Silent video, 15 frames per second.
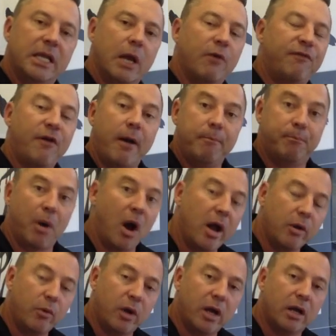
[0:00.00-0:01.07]
Now if I
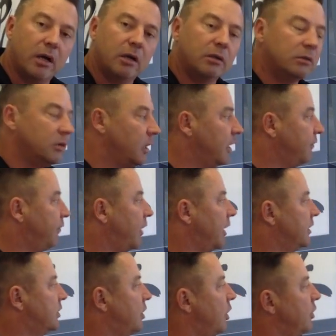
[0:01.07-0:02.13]
buy well, if
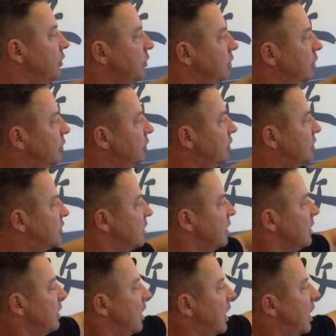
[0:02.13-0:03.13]
I don't use,